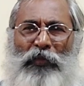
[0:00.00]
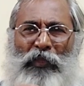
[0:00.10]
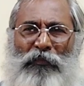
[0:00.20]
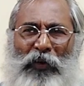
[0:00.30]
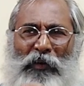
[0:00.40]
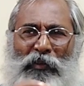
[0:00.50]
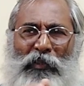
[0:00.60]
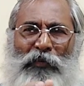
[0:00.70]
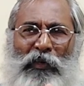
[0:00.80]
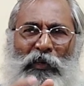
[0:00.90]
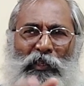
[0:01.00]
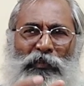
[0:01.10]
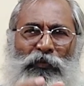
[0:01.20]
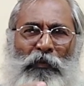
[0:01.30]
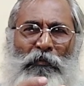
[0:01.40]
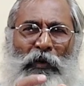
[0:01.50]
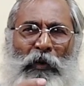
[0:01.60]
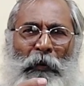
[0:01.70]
within 5 to 7 degrees from